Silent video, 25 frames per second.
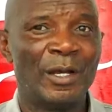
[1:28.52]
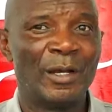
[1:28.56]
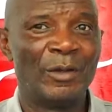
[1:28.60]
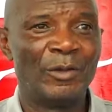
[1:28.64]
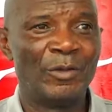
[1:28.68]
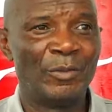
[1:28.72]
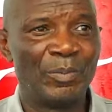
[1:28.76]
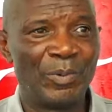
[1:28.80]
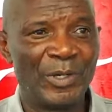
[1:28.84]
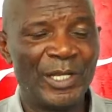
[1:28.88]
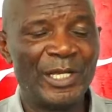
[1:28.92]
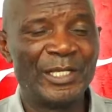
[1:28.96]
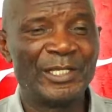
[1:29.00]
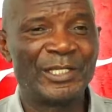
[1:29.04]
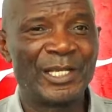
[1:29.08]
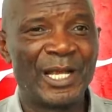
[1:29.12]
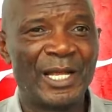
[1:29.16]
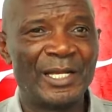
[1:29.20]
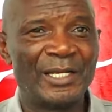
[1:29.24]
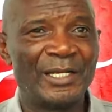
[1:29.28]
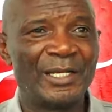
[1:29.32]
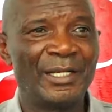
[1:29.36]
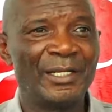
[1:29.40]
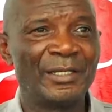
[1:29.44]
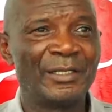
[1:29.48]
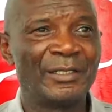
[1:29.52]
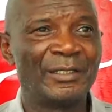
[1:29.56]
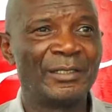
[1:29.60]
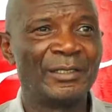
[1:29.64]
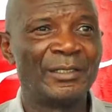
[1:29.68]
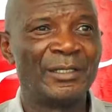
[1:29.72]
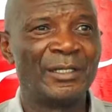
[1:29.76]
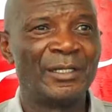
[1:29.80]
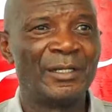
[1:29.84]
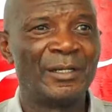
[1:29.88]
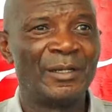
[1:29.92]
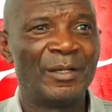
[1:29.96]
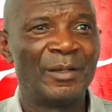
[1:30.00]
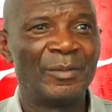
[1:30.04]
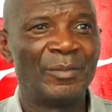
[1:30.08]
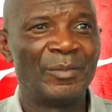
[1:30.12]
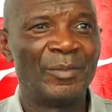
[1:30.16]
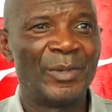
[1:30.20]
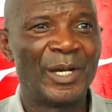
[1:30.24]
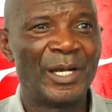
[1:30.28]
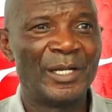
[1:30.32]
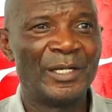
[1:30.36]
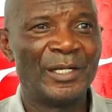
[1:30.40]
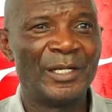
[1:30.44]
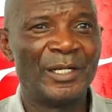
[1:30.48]
you play Sunday.
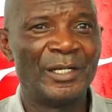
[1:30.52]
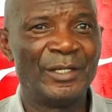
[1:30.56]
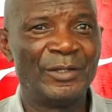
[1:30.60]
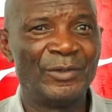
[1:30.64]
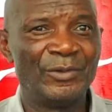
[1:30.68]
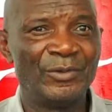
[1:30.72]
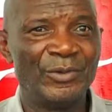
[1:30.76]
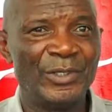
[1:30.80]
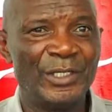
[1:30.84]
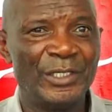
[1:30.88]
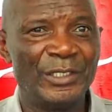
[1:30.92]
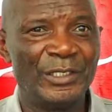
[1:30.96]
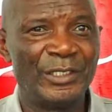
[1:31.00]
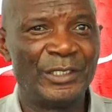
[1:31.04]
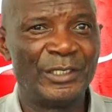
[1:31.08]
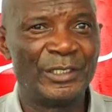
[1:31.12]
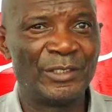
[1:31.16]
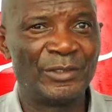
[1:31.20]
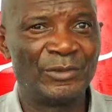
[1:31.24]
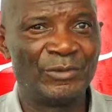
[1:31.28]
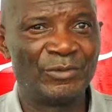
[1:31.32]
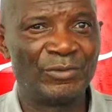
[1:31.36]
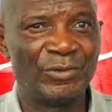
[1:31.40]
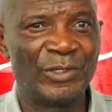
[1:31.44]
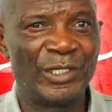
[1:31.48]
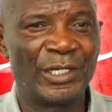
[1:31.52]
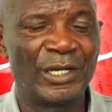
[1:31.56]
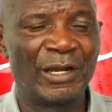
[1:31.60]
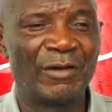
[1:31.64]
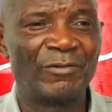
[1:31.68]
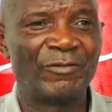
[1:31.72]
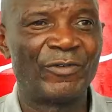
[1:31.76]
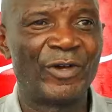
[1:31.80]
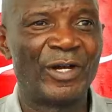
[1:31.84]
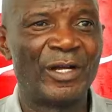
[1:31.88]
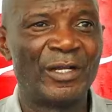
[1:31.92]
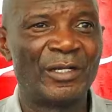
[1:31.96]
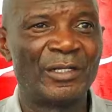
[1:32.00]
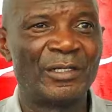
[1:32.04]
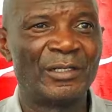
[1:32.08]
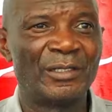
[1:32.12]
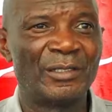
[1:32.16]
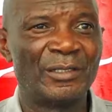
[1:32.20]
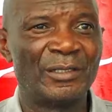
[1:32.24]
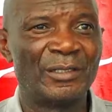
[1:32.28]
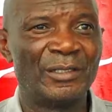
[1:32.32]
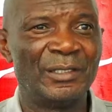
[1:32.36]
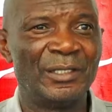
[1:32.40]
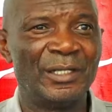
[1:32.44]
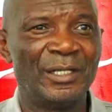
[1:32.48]
Monday you need to recover.
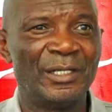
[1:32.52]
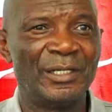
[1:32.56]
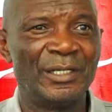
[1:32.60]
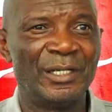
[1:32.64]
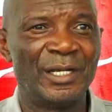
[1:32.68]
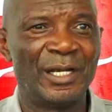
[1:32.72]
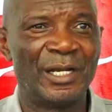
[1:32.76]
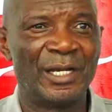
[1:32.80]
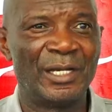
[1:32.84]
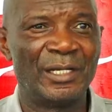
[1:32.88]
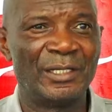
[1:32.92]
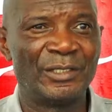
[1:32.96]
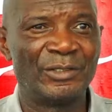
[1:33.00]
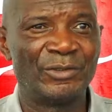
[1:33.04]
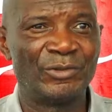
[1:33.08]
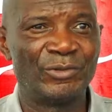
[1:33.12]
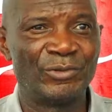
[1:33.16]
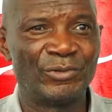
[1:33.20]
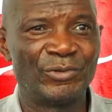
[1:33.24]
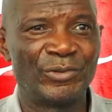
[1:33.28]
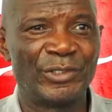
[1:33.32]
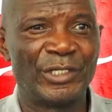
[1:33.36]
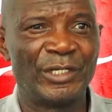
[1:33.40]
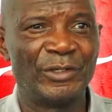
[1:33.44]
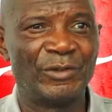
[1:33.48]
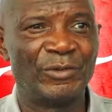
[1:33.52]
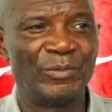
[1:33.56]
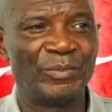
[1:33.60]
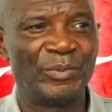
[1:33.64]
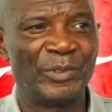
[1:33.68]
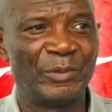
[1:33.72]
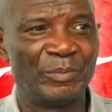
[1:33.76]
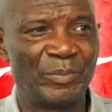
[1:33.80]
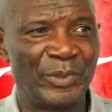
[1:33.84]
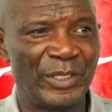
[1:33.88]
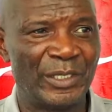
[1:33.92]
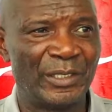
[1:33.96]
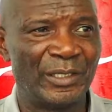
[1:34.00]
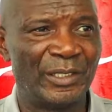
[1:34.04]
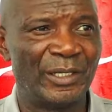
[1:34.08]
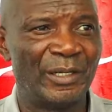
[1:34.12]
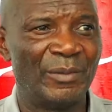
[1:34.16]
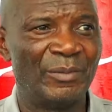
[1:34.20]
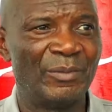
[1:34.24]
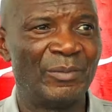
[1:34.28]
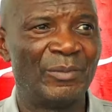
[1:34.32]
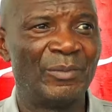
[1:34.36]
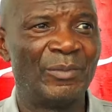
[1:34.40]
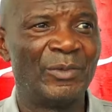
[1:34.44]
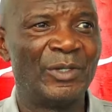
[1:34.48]
And then Tuesday you prepare
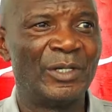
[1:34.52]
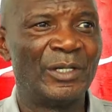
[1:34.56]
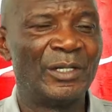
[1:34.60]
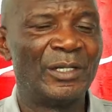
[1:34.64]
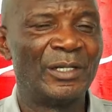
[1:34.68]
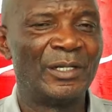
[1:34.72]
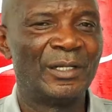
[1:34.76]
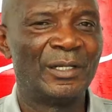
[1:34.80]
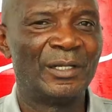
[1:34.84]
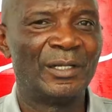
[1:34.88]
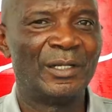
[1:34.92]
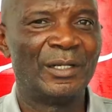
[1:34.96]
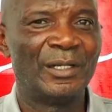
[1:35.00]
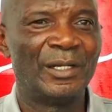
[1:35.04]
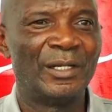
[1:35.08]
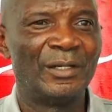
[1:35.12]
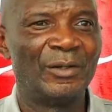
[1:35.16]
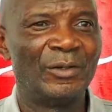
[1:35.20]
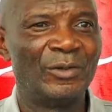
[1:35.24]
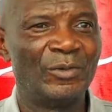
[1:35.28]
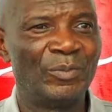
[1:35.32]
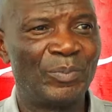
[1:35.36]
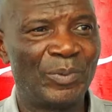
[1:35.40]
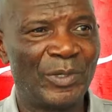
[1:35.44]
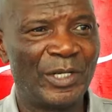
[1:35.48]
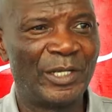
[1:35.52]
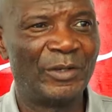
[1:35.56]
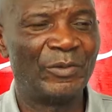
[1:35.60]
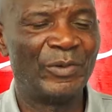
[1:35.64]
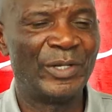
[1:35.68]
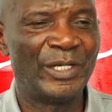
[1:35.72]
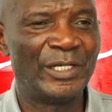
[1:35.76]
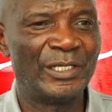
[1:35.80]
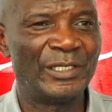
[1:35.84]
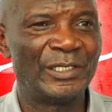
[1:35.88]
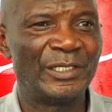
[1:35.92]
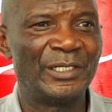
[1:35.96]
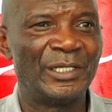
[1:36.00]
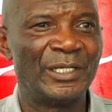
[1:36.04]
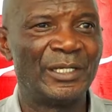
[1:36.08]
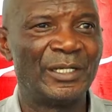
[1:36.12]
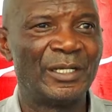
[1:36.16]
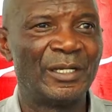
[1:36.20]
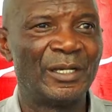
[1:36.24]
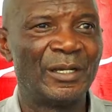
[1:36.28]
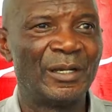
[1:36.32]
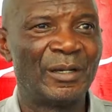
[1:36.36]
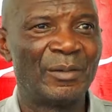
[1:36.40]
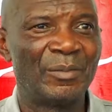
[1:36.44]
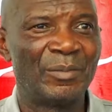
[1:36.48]
them. Then you play Wednesday.
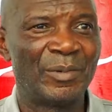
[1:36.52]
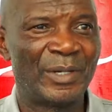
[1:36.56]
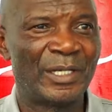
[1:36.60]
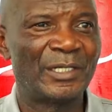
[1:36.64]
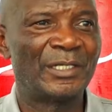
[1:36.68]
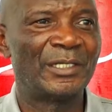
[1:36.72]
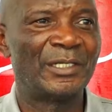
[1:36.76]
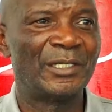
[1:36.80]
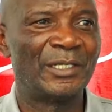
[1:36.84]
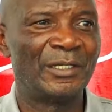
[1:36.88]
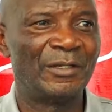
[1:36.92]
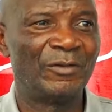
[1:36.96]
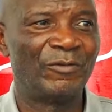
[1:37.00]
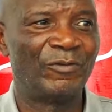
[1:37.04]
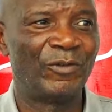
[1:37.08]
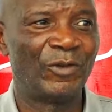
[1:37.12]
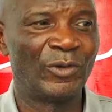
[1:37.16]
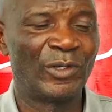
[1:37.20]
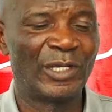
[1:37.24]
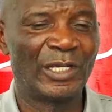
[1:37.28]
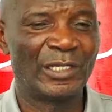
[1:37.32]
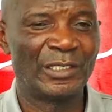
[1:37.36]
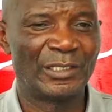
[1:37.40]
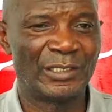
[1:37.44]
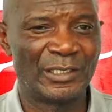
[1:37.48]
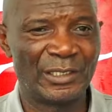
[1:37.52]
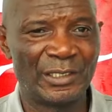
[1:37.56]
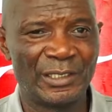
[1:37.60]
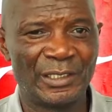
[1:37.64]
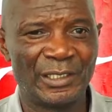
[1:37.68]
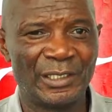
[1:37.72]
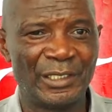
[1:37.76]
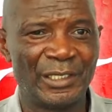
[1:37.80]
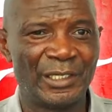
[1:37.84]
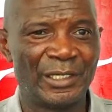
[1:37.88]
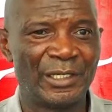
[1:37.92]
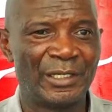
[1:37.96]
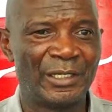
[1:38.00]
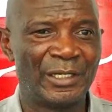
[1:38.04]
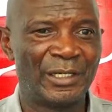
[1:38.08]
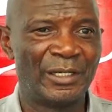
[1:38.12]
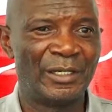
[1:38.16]
But if you can see here,